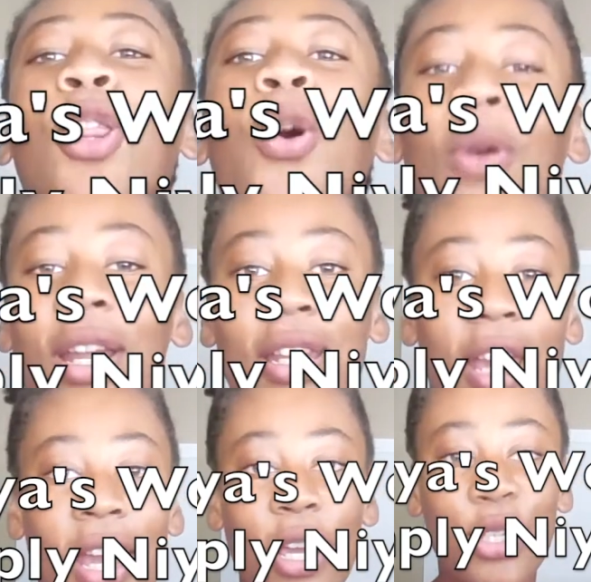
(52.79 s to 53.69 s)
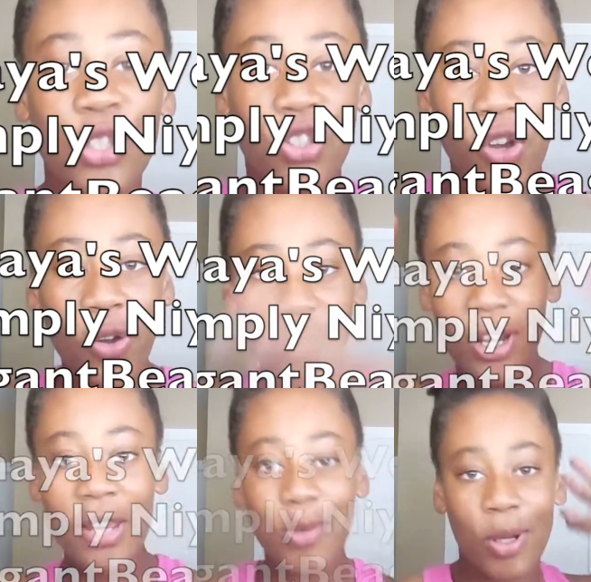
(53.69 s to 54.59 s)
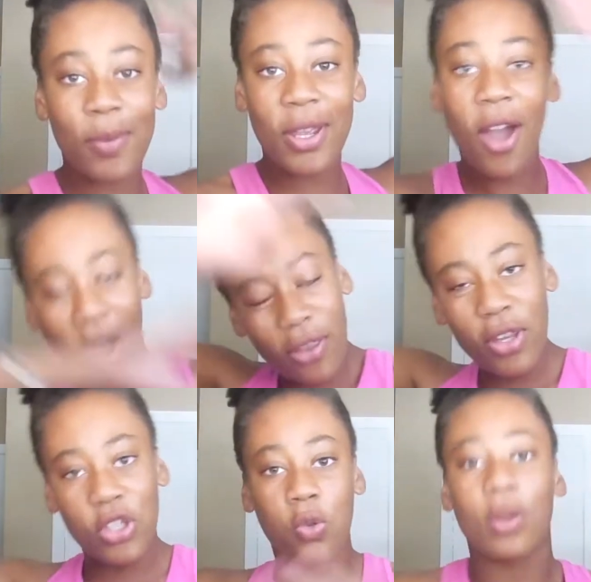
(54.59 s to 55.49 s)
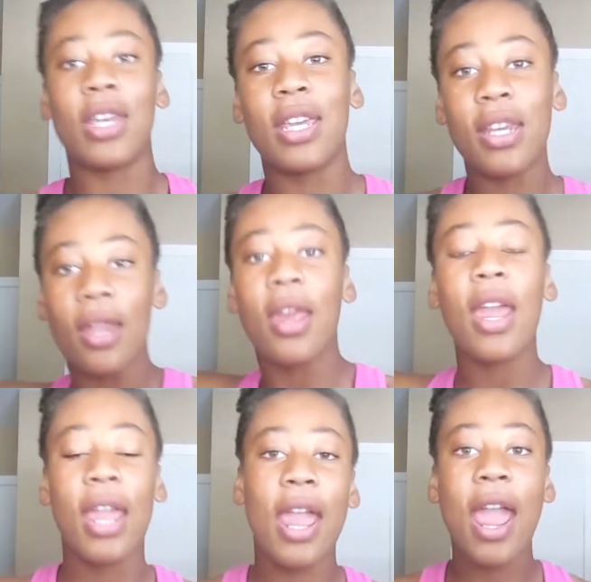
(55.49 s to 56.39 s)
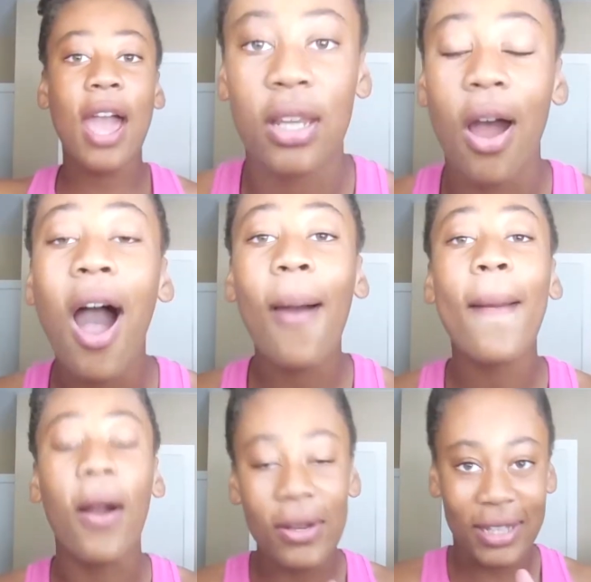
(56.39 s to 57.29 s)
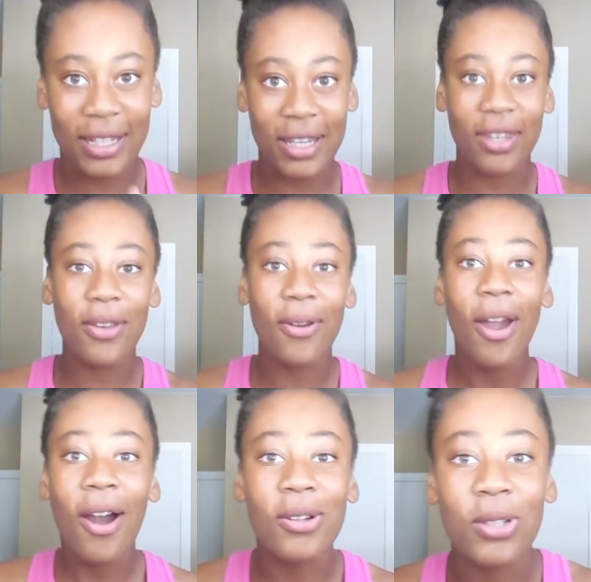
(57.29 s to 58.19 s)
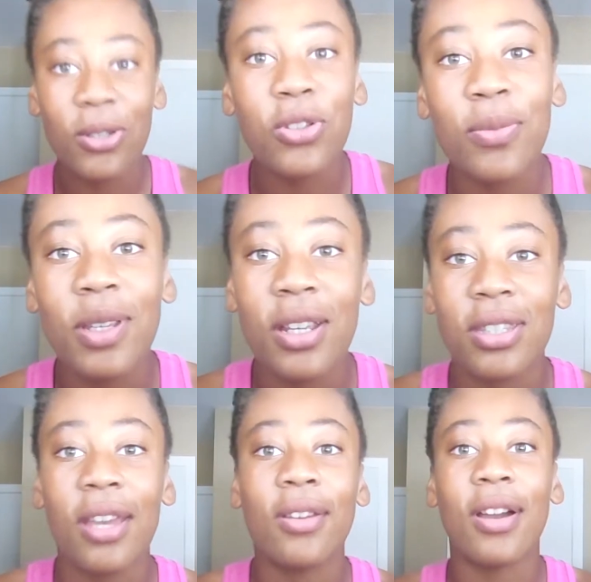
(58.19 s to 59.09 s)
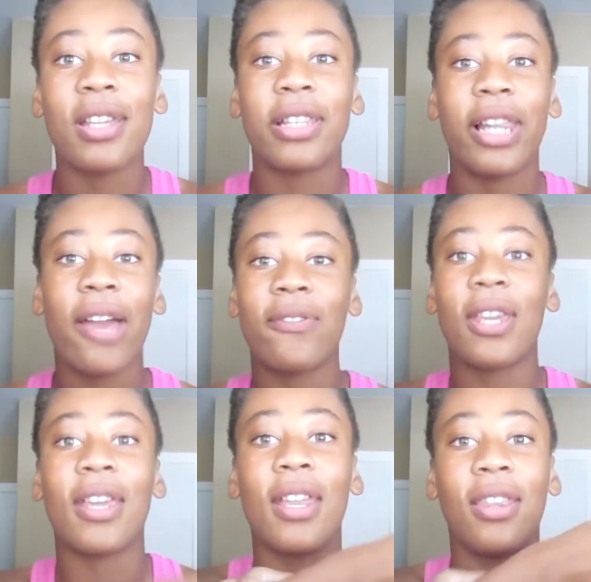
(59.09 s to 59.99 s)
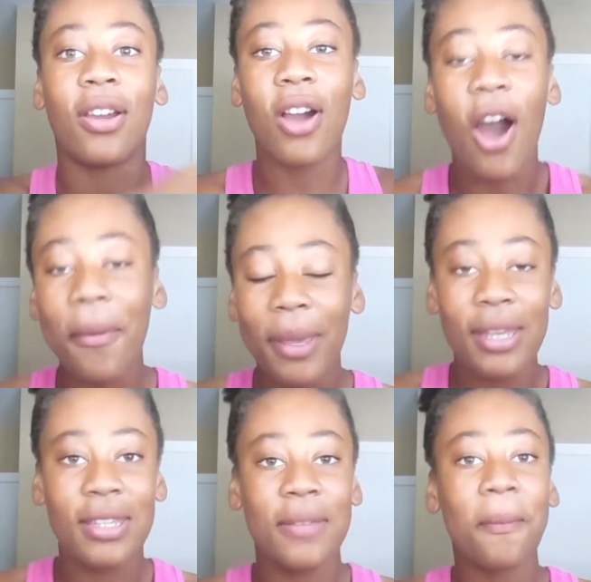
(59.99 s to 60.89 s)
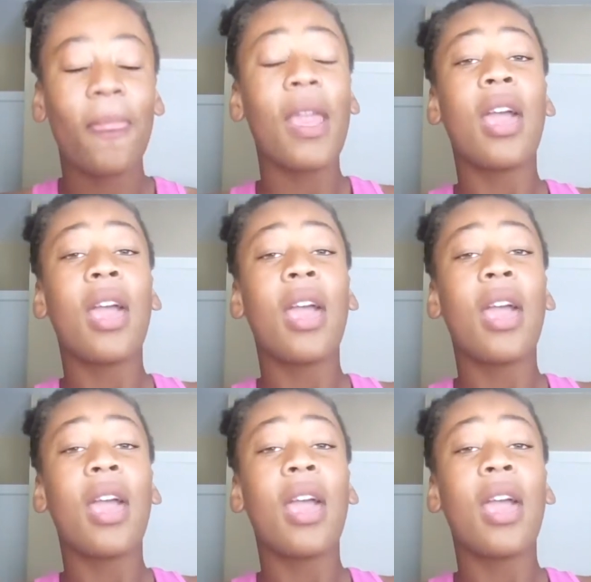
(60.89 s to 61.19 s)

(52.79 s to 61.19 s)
Lord. So your names are going to be on the screen, and I'll be contacting you on the social medias that you guys left in the comment.